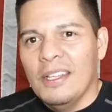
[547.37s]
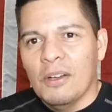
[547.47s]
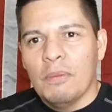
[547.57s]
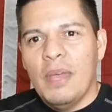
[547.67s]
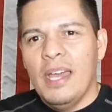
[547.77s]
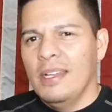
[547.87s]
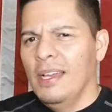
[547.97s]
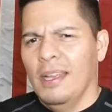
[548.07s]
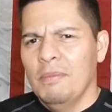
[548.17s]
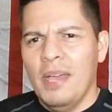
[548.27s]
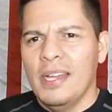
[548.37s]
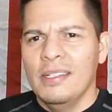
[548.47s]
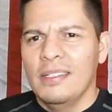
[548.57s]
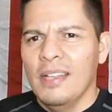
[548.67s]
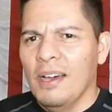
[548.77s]
You know, Matt
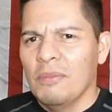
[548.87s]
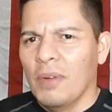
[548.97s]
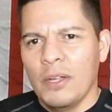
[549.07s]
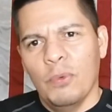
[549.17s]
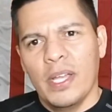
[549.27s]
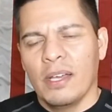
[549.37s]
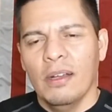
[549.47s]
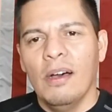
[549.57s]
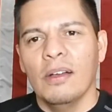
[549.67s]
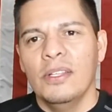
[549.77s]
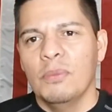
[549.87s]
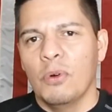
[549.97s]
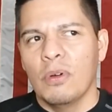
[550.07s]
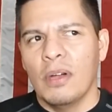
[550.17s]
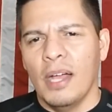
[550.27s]
is not right wing at all. He's
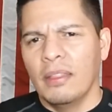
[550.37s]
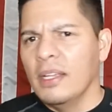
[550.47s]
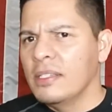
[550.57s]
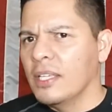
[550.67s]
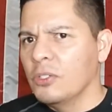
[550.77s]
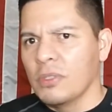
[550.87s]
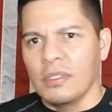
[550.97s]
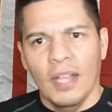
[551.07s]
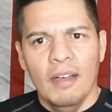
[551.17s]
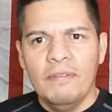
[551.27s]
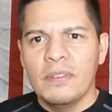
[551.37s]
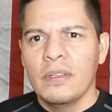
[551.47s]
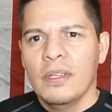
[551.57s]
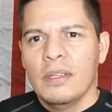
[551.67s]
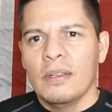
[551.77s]
more, I think, centrist left,
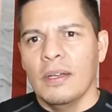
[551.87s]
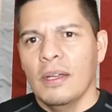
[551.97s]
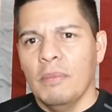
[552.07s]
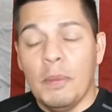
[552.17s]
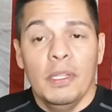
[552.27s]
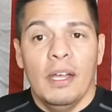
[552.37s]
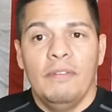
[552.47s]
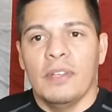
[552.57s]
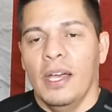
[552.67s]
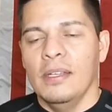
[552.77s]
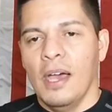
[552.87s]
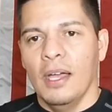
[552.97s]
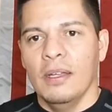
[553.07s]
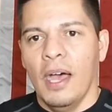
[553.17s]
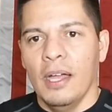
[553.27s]
maybe left.
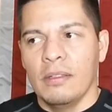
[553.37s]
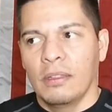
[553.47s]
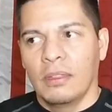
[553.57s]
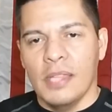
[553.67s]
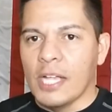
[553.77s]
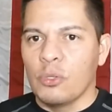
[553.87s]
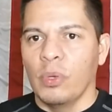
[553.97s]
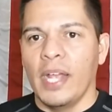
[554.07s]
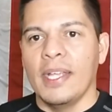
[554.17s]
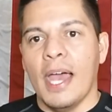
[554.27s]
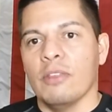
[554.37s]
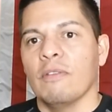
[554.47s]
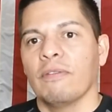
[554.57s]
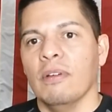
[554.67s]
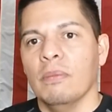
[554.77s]
I that's what I
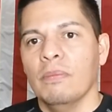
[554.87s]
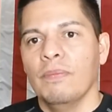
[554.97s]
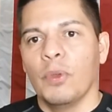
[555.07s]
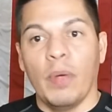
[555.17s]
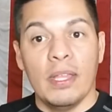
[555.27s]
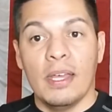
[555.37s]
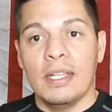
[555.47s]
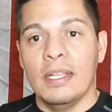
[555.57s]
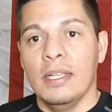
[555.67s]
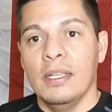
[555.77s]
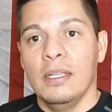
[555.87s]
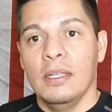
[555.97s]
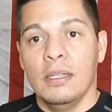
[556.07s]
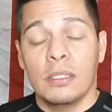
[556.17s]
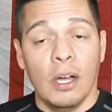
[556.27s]
gather from the way that
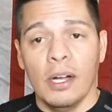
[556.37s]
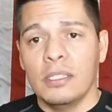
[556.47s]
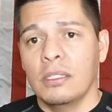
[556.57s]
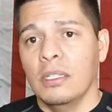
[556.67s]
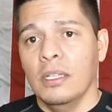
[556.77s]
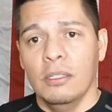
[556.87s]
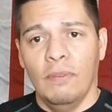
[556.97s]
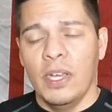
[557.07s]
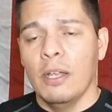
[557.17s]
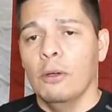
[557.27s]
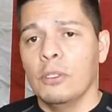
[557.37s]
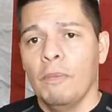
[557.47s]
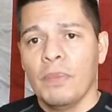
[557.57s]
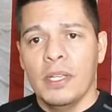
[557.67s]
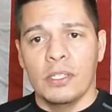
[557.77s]
he talks, his videos,
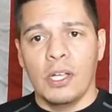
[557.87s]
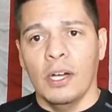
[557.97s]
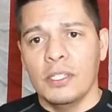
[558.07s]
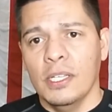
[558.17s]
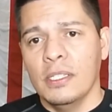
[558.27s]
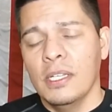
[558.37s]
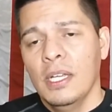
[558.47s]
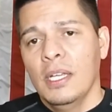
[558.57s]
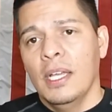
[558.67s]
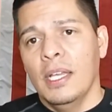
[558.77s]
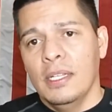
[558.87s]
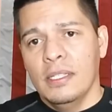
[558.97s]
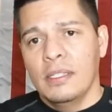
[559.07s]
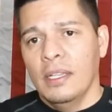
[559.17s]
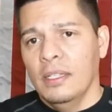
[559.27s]
his content,
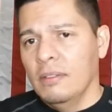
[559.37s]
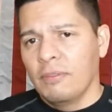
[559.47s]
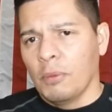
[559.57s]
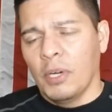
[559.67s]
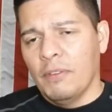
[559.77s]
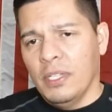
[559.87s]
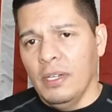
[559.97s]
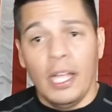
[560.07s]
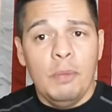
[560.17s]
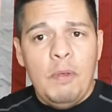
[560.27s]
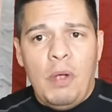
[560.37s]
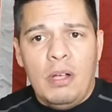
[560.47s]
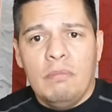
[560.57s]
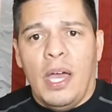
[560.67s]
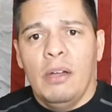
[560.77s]
and from what I've seen. I could be
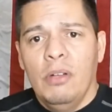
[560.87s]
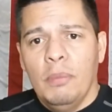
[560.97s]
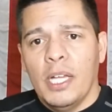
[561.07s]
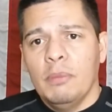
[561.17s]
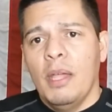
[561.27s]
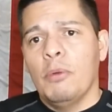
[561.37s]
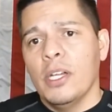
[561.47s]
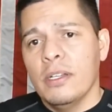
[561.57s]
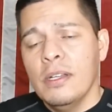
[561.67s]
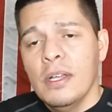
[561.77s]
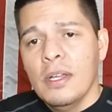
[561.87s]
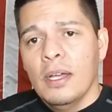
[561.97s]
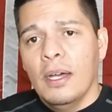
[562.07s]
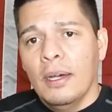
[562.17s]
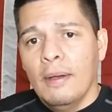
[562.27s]
wrong. I don't know, but that's my impression.
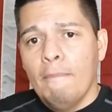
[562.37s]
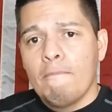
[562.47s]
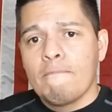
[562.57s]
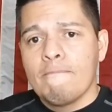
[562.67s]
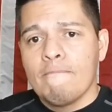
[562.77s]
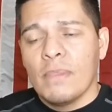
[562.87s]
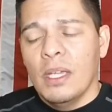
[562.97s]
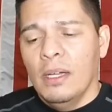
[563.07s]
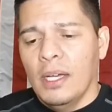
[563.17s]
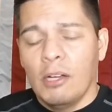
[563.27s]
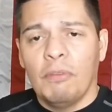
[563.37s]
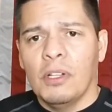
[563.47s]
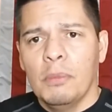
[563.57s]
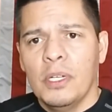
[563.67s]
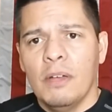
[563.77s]
I don't
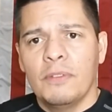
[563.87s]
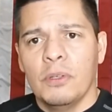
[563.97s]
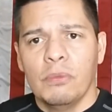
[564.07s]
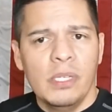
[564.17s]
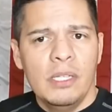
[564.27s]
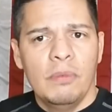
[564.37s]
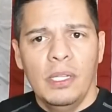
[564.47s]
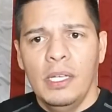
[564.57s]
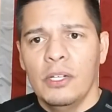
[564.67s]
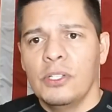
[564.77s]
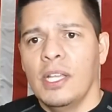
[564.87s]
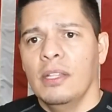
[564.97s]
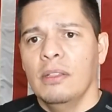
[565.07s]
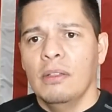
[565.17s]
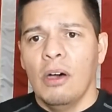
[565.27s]
follow him enough to really, really
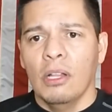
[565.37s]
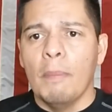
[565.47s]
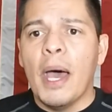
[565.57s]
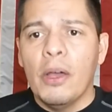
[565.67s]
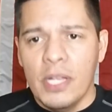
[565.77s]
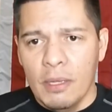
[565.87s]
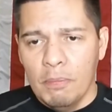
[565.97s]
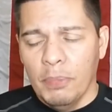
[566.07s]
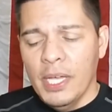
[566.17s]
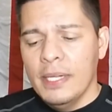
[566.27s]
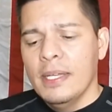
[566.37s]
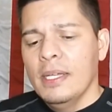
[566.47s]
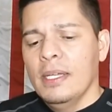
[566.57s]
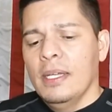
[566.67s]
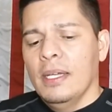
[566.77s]
understand all about him, but
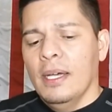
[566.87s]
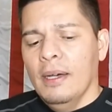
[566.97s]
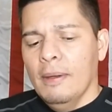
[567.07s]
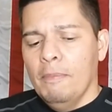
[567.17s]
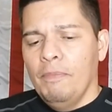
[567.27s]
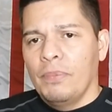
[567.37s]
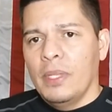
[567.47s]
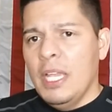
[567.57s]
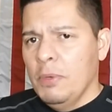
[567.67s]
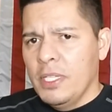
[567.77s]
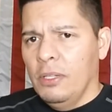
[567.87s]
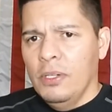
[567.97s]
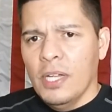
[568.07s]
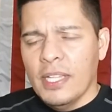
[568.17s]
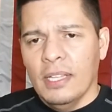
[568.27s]
he was
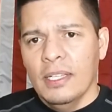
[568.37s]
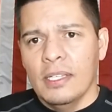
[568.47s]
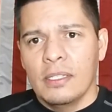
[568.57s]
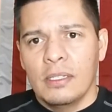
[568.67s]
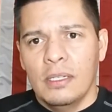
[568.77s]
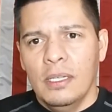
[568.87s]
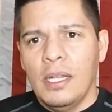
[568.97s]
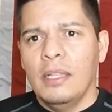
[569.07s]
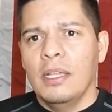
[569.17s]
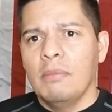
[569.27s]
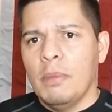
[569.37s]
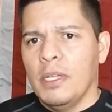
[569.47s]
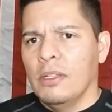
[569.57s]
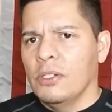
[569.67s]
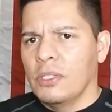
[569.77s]
included on that list, and I think
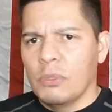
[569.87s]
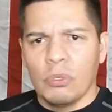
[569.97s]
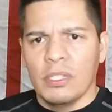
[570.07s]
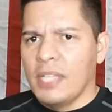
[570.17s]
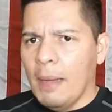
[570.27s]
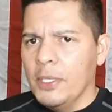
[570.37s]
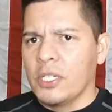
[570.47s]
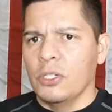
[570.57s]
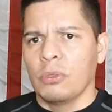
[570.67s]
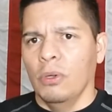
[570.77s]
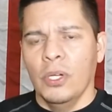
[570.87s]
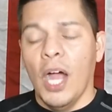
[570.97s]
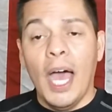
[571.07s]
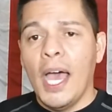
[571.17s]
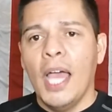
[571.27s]
maybe there's some sort of damage control
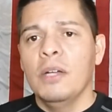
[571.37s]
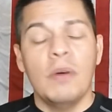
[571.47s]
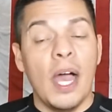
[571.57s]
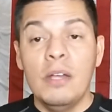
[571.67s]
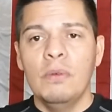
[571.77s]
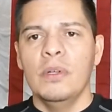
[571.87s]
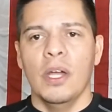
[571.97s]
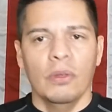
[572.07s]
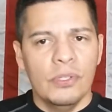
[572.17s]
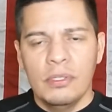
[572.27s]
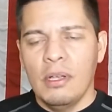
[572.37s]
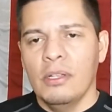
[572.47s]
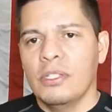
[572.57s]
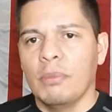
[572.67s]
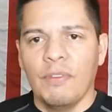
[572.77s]
here. I don't know. This is
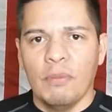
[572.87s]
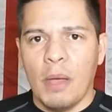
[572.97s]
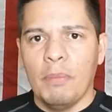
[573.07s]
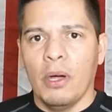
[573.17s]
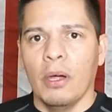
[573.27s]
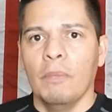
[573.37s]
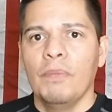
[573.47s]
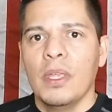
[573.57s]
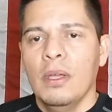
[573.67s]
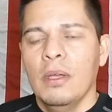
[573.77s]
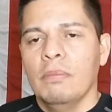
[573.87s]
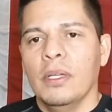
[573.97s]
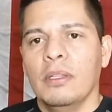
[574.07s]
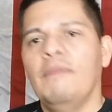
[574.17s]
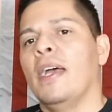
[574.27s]
all assumptive on my part,
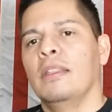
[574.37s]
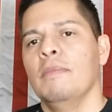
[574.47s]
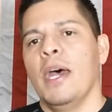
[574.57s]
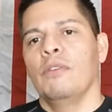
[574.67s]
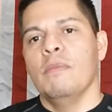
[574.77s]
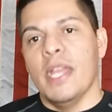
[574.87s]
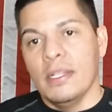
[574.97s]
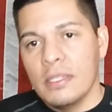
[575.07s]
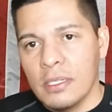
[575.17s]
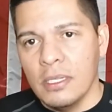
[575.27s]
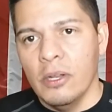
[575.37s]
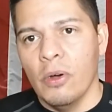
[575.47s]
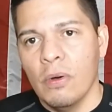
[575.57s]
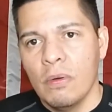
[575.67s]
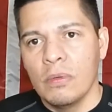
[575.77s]
but the fact of the matter remains, you
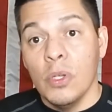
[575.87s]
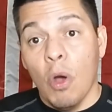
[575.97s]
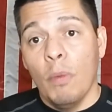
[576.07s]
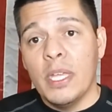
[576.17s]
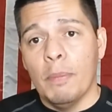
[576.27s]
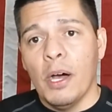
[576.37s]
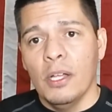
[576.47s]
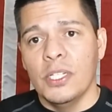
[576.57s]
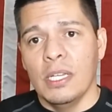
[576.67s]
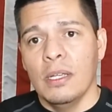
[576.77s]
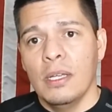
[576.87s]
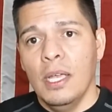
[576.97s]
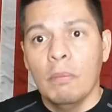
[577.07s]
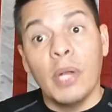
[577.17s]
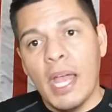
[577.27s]
know, you owe me an apology,
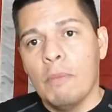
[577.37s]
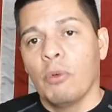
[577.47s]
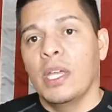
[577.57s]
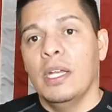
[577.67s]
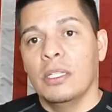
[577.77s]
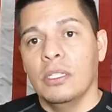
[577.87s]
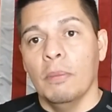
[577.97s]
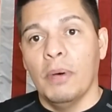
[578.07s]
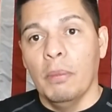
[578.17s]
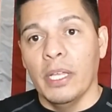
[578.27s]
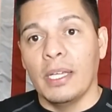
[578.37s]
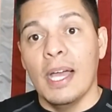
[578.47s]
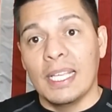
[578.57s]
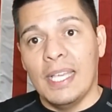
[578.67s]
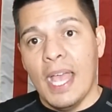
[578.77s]
but I am bringing it to the
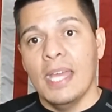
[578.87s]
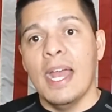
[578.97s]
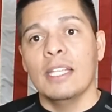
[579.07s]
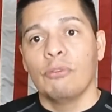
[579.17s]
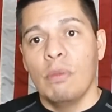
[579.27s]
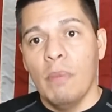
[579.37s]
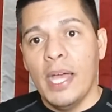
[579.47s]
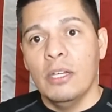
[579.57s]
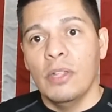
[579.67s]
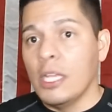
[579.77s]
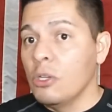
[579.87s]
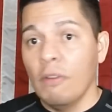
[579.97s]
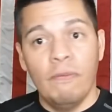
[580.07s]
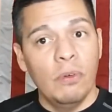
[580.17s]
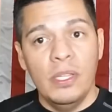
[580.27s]
public again as a reminder that
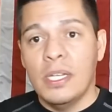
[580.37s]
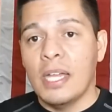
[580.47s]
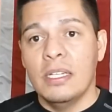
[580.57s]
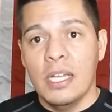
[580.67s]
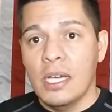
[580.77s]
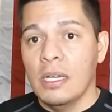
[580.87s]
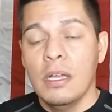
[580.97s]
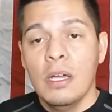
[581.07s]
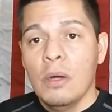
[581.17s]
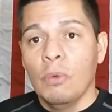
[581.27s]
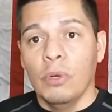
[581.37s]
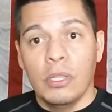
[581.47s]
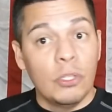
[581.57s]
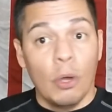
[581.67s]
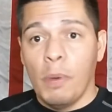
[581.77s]
you're fully not done
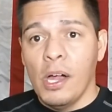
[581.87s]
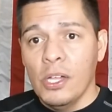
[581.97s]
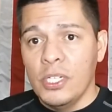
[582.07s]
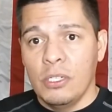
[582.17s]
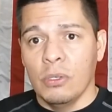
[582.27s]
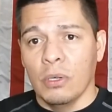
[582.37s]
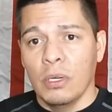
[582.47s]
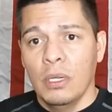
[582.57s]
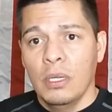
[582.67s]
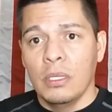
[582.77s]
with your apology tour.